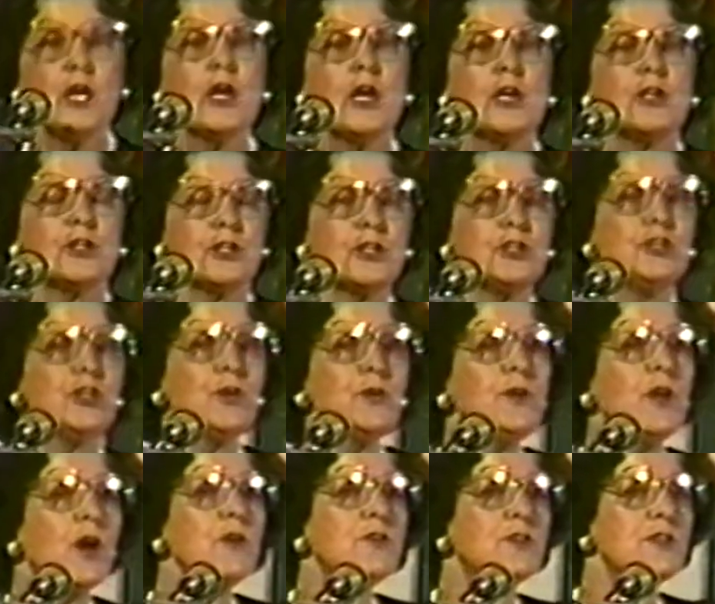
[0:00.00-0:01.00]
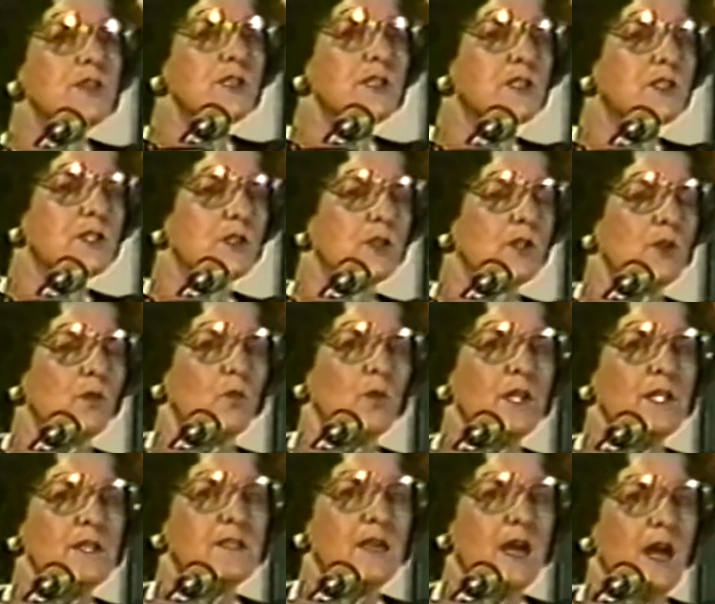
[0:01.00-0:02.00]
Did you notice that
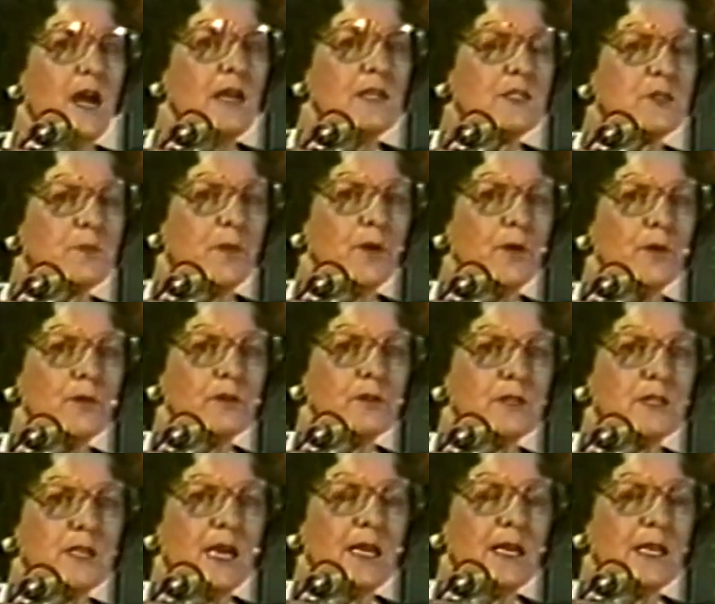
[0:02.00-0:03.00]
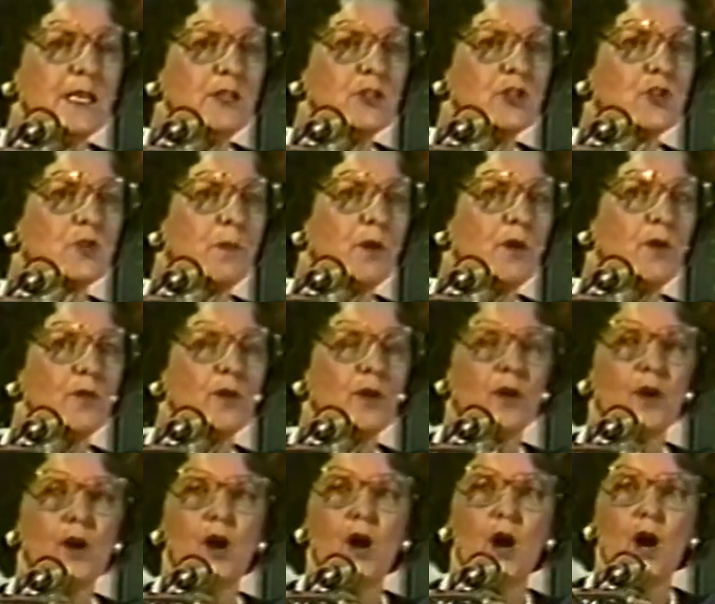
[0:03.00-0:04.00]
when Darlene spoke
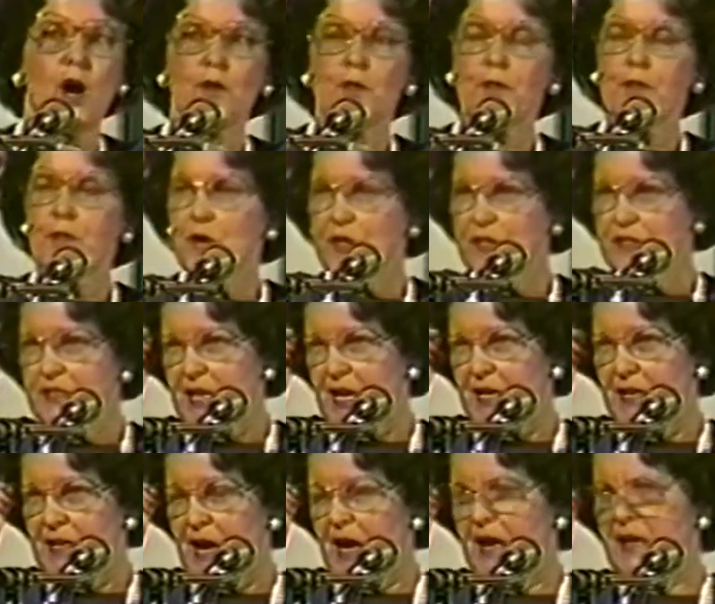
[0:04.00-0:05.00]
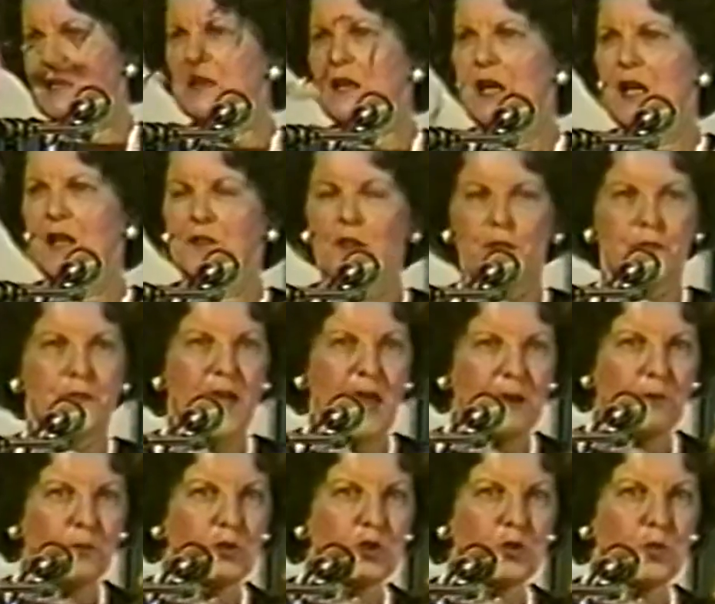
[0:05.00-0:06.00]
on Thursday night,
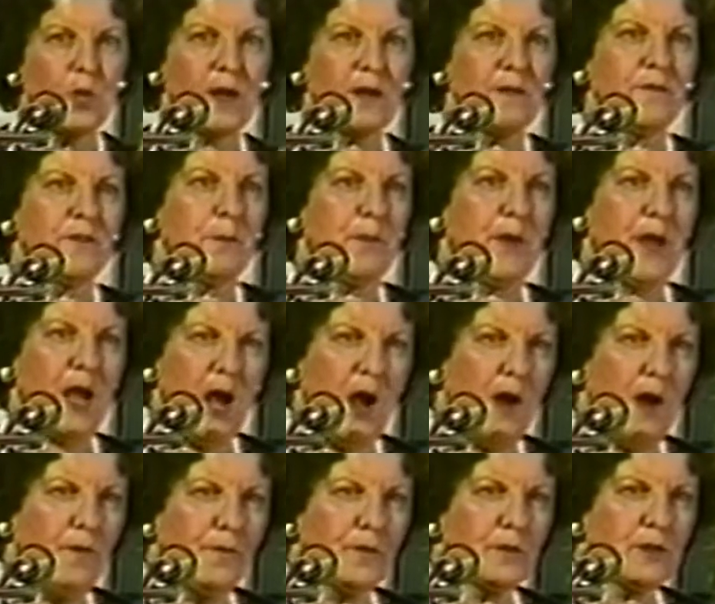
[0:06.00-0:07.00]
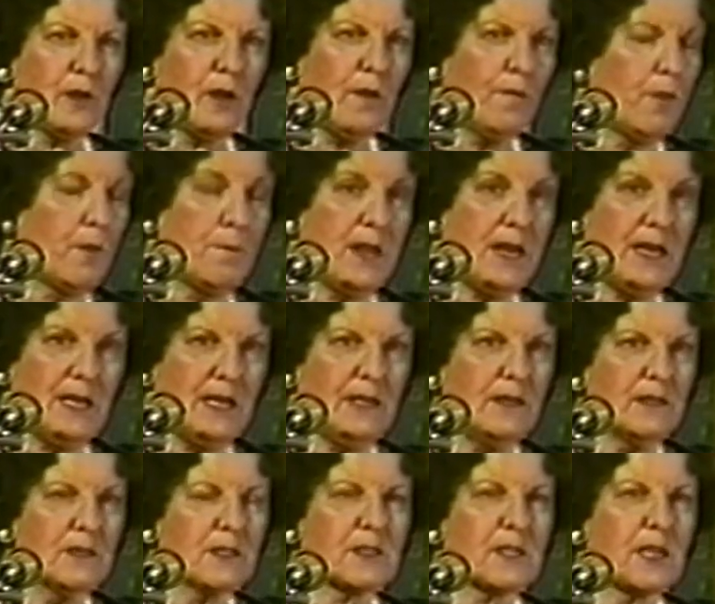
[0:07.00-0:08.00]
that was one of the powerful, of the many
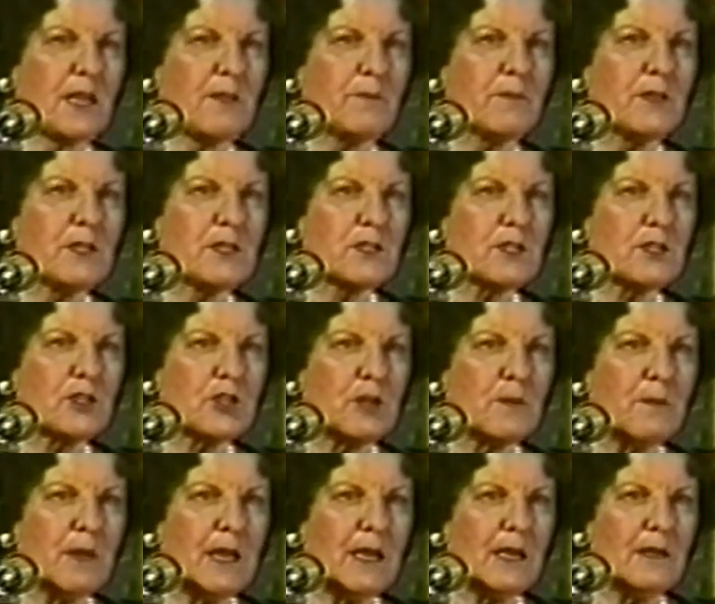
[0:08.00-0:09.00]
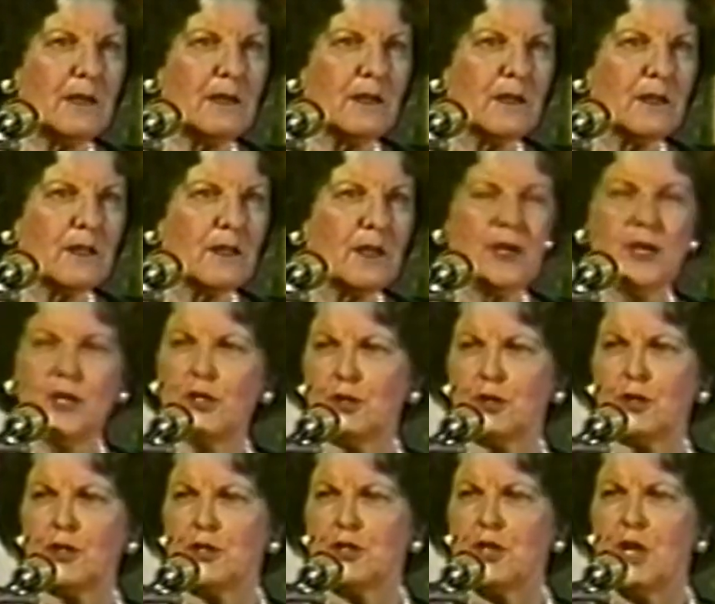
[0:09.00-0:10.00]
statements that she made?
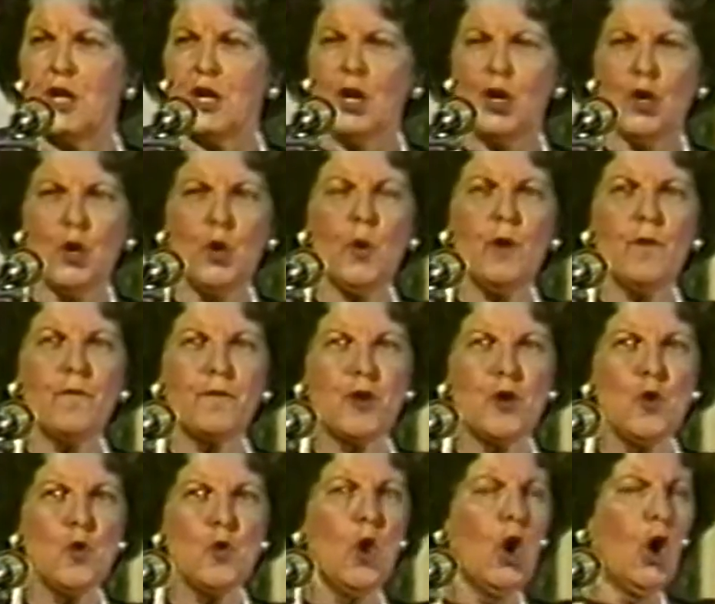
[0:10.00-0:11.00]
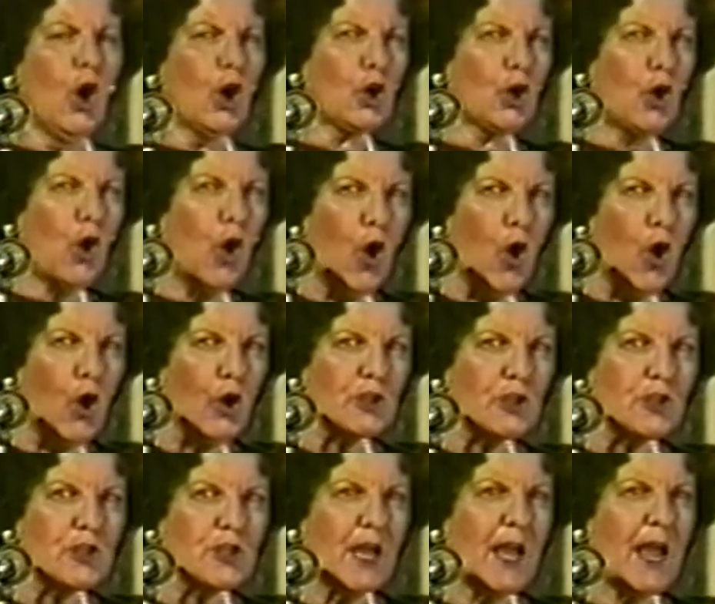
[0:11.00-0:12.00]
Who of you
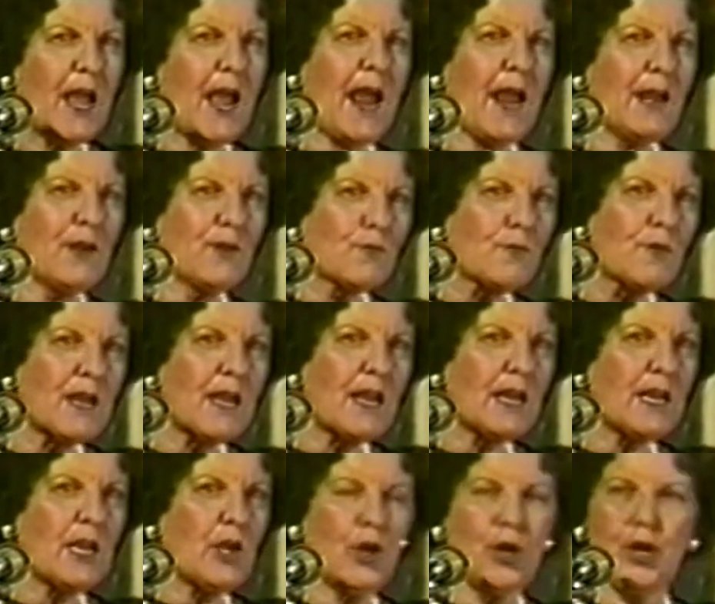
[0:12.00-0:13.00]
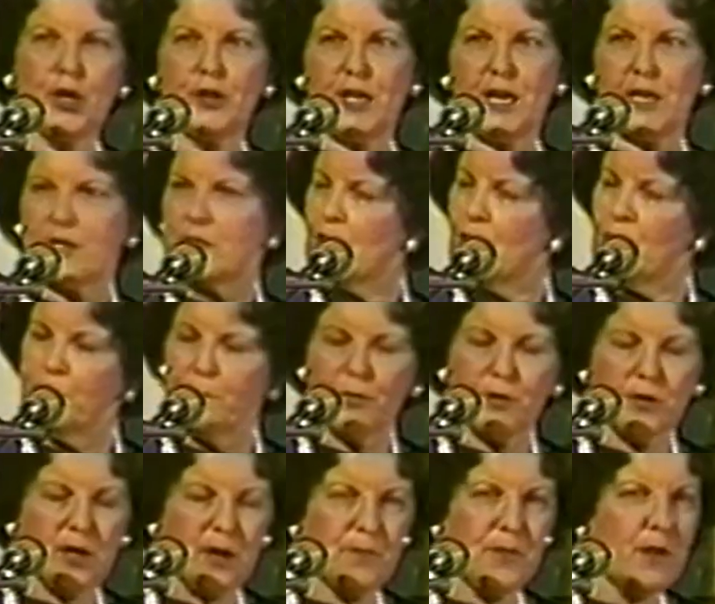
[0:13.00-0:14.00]
caught and really heard that? Don't put
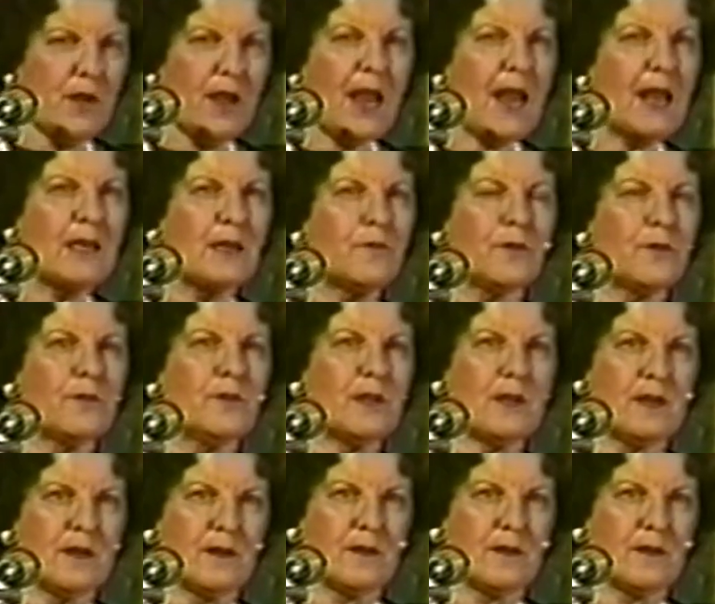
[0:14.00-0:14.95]
up your hand if you didn't.